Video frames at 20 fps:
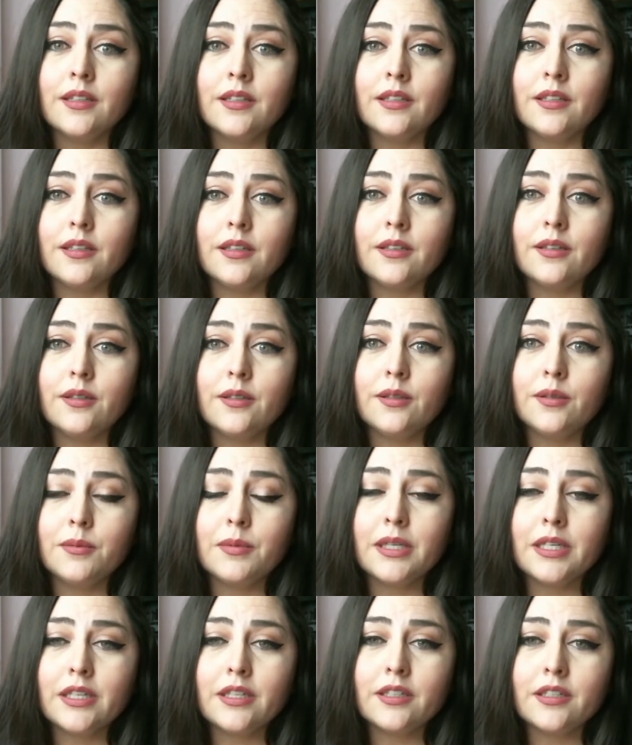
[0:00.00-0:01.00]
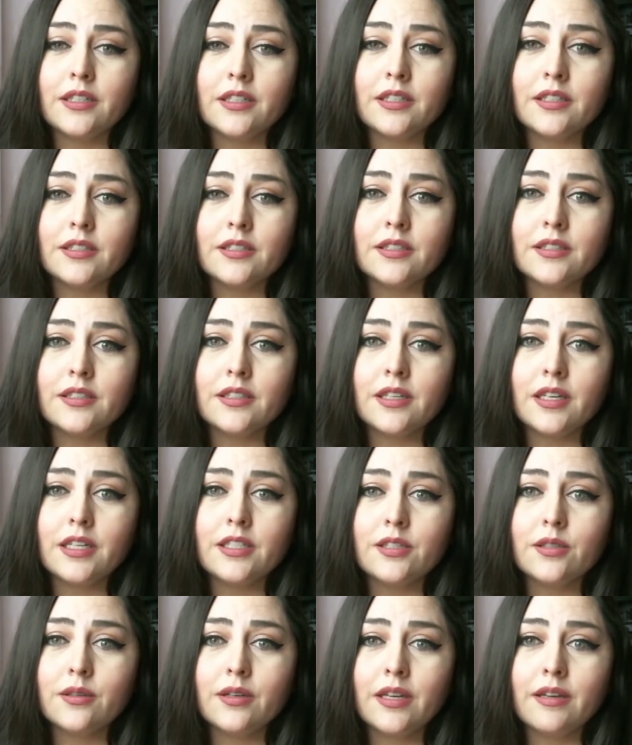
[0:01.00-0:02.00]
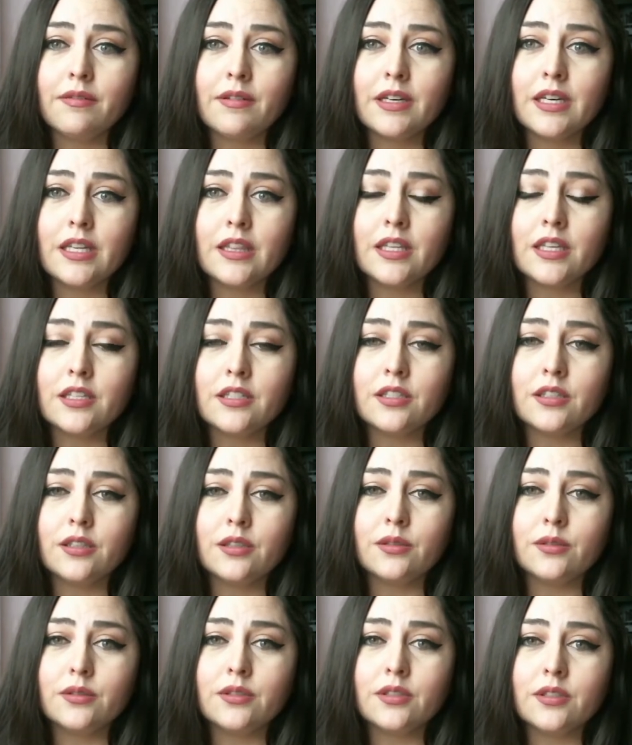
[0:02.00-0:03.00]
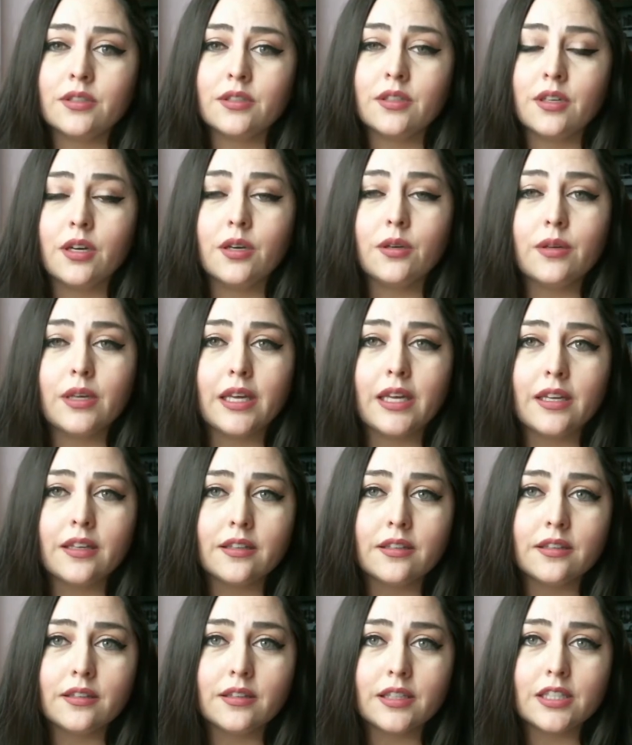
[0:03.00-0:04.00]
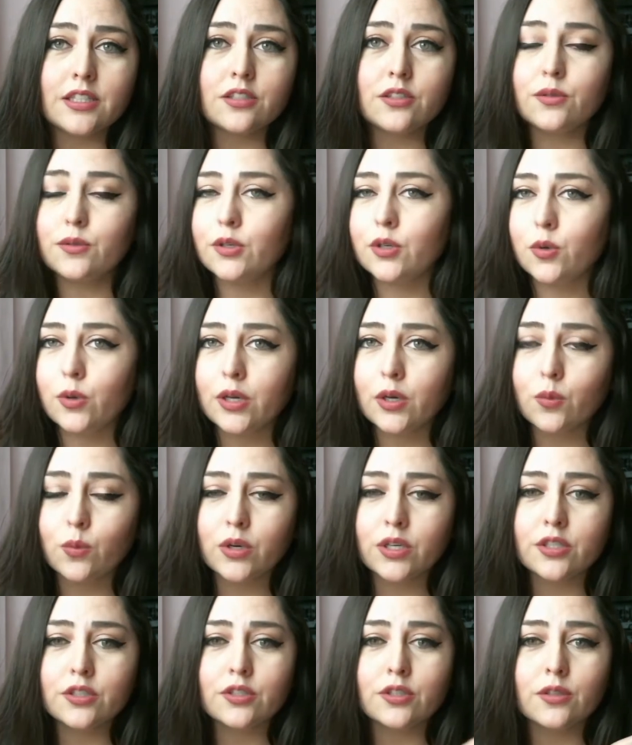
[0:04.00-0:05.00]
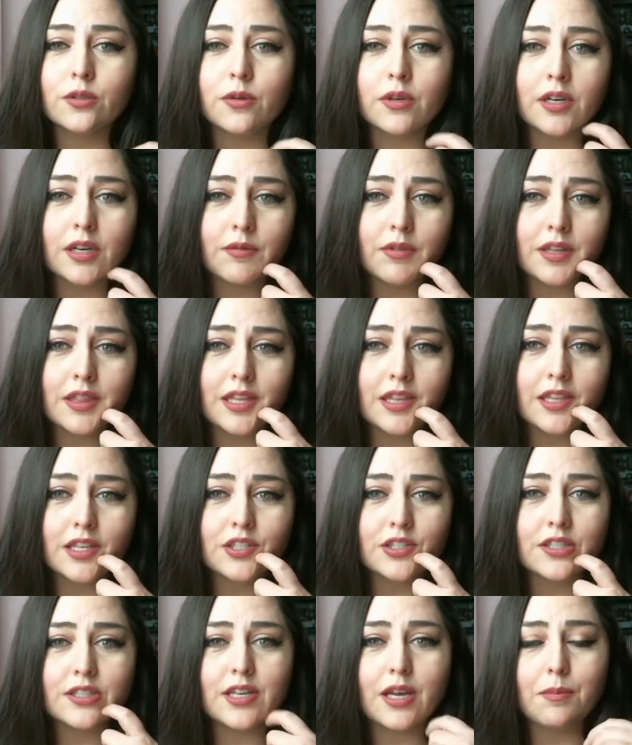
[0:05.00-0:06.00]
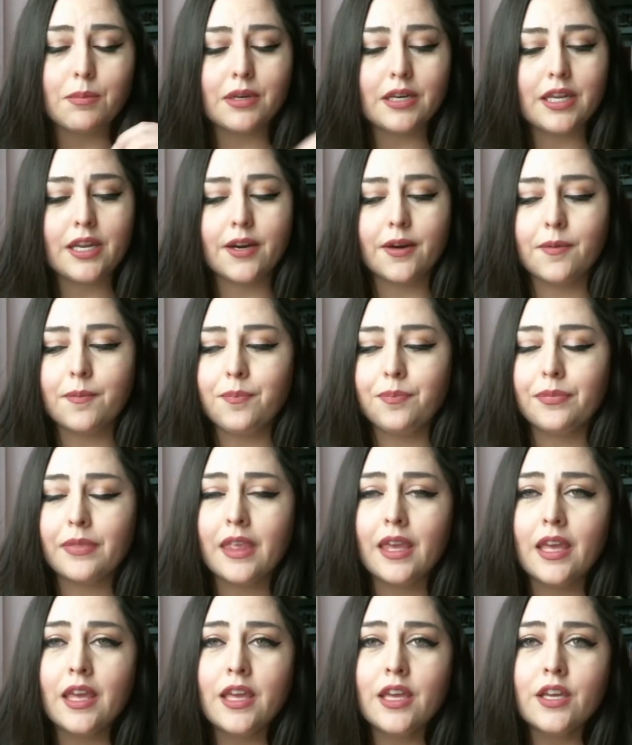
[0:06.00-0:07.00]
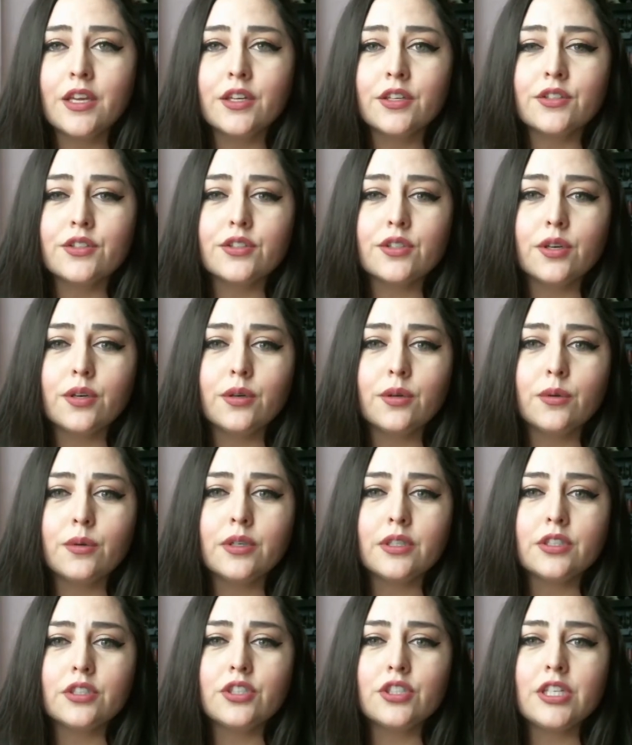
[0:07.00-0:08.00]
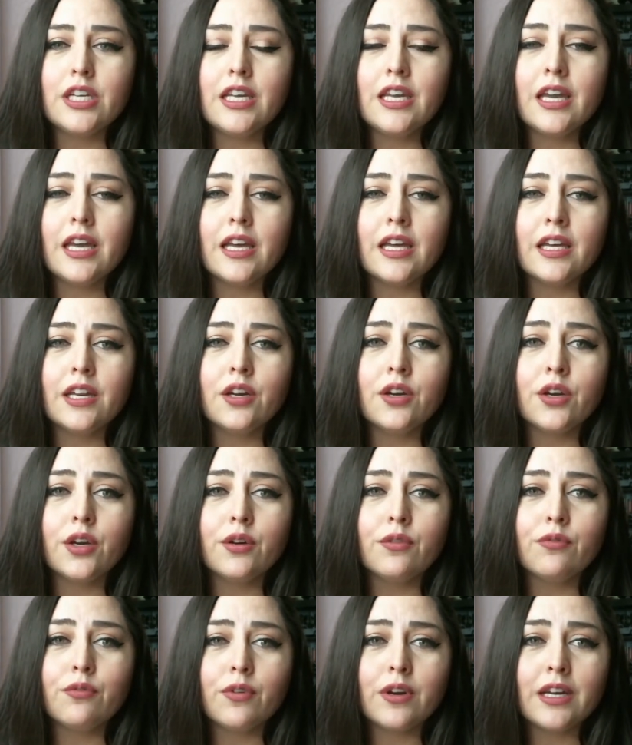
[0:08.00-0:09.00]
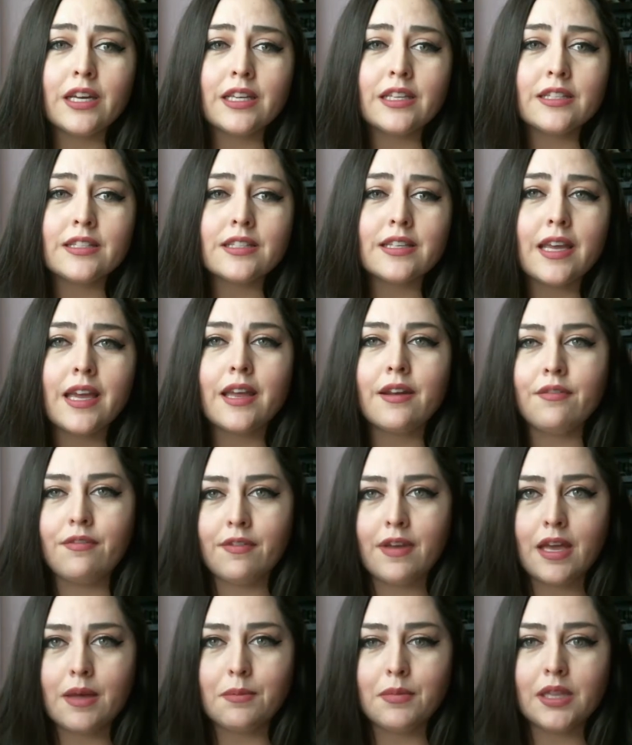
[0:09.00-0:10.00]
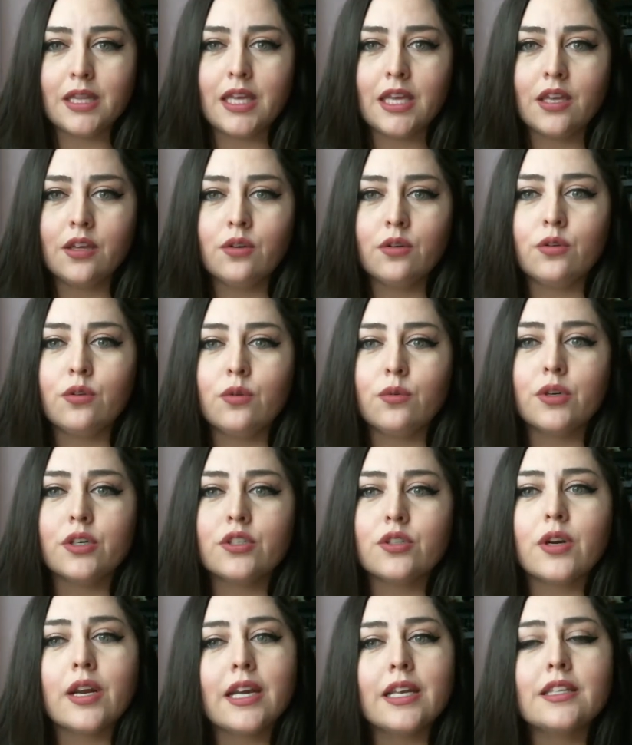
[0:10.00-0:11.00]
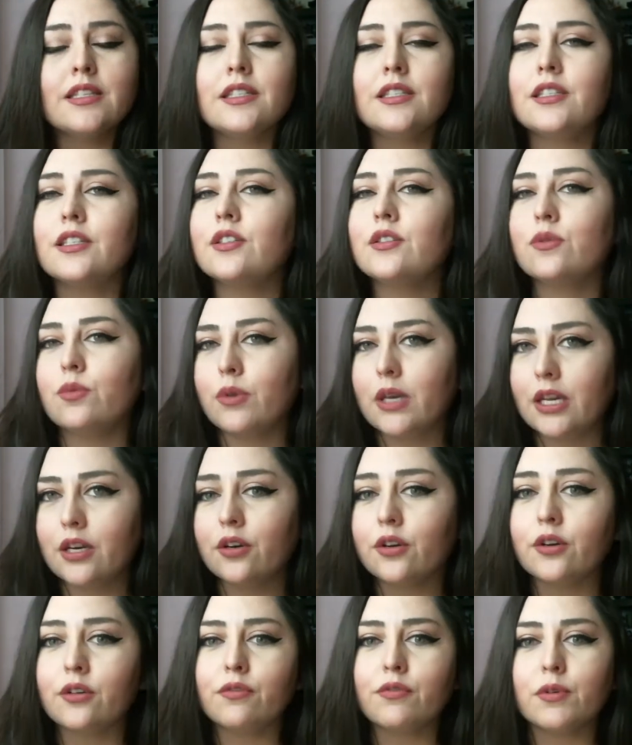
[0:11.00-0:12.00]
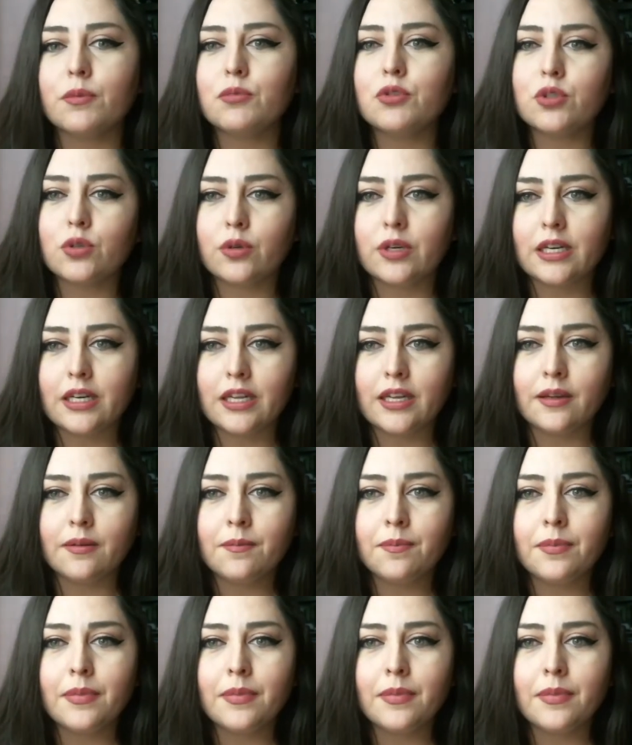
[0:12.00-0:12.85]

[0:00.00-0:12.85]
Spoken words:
Oh my goodness, I don't have anything to lose. Okay. Let's do a quick 1-2 on everything that just happened here. So she had her friends and family who were trying to dissuade her from joining,